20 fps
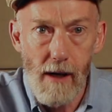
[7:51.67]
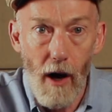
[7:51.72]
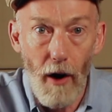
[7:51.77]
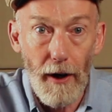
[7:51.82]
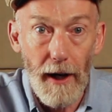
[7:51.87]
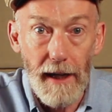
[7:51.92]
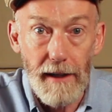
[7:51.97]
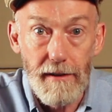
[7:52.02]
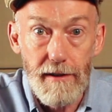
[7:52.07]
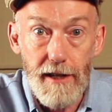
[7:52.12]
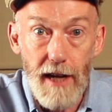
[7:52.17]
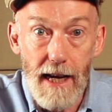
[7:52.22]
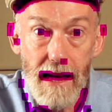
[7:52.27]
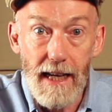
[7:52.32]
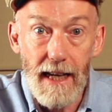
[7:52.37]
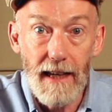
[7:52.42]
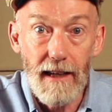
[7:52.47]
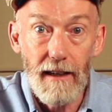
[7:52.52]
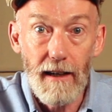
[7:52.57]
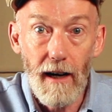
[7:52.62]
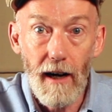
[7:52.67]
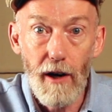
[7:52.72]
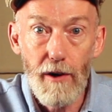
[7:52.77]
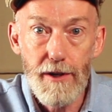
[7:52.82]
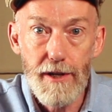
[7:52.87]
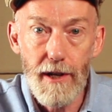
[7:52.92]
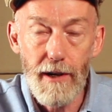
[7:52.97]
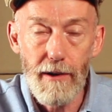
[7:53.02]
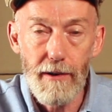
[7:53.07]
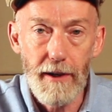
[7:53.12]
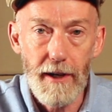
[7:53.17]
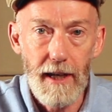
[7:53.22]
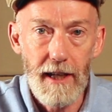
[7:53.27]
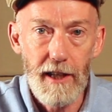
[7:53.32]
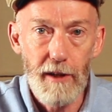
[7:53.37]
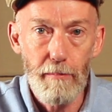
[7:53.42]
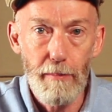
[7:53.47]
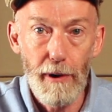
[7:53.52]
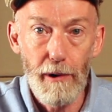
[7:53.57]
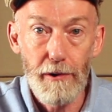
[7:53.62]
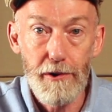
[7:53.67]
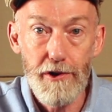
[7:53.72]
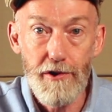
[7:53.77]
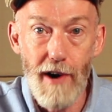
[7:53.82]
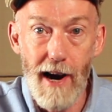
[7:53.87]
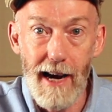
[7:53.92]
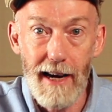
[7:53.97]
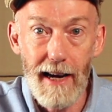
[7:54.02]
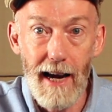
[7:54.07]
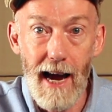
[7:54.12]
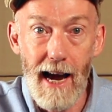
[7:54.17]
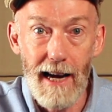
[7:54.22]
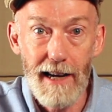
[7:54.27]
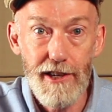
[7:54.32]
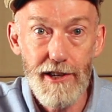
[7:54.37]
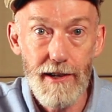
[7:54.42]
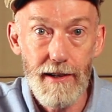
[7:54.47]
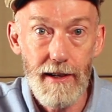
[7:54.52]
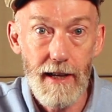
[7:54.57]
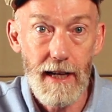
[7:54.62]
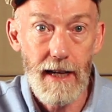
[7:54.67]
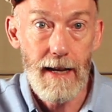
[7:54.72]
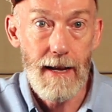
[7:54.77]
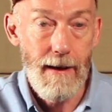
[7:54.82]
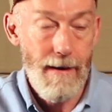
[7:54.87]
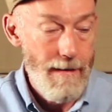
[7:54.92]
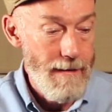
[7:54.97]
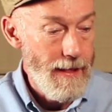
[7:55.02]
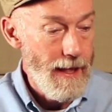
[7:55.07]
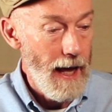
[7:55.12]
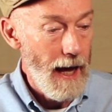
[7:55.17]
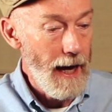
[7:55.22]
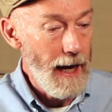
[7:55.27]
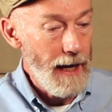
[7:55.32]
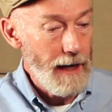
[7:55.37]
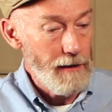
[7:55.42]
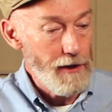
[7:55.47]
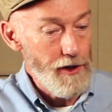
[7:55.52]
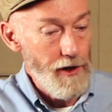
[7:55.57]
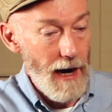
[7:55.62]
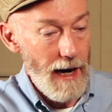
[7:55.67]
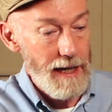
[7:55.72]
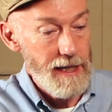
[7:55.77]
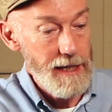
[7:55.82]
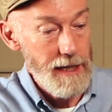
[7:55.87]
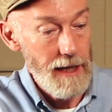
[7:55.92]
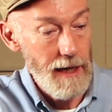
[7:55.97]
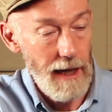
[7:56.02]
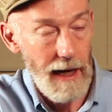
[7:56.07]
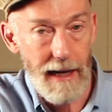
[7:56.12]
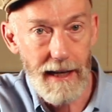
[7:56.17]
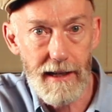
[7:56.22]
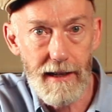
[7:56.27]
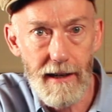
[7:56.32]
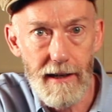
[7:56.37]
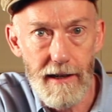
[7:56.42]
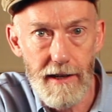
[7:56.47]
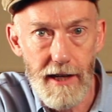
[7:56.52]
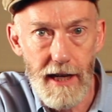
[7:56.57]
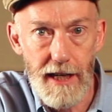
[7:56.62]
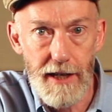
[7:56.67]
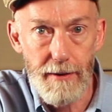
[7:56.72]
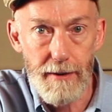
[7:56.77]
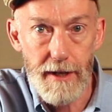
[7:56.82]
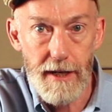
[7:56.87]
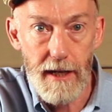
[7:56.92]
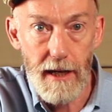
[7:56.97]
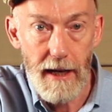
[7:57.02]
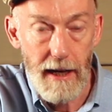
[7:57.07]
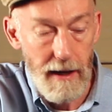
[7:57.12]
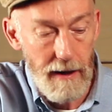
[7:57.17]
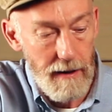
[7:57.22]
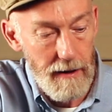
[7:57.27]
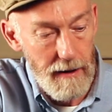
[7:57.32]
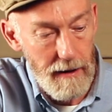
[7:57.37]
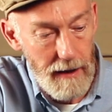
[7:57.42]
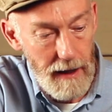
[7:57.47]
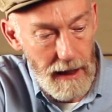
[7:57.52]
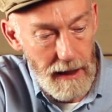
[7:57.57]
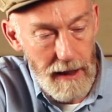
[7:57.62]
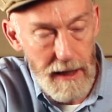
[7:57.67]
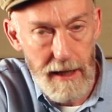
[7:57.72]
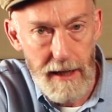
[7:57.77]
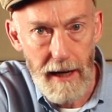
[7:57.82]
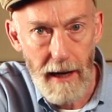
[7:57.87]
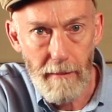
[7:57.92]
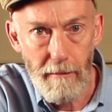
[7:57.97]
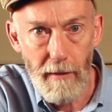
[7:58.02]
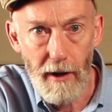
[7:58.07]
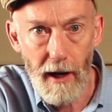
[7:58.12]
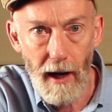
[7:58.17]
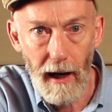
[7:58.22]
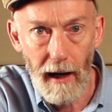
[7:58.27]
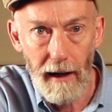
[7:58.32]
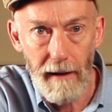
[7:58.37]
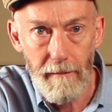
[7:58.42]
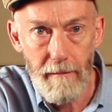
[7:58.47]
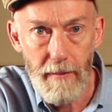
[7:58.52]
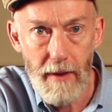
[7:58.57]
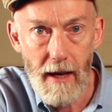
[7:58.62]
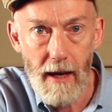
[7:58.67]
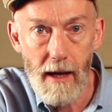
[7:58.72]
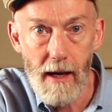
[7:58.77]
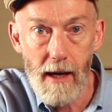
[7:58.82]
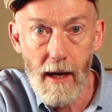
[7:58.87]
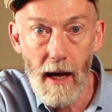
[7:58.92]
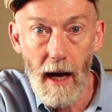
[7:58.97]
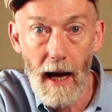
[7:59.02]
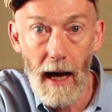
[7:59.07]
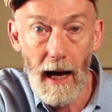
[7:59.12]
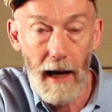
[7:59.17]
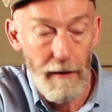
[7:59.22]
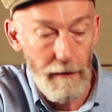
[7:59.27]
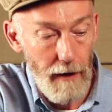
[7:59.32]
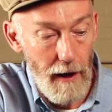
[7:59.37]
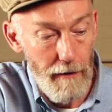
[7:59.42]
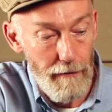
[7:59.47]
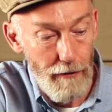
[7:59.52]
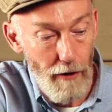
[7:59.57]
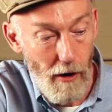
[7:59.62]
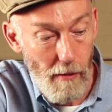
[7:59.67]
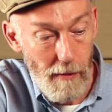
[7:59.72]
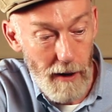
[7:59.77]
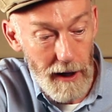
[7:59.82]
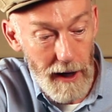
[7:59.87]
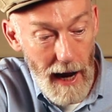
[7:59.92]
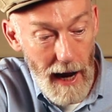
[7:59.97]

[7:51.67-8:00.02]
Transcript: Okay, taking a closer look at the build track action then. Tracks are laid contiguously in the same colour, and they're from an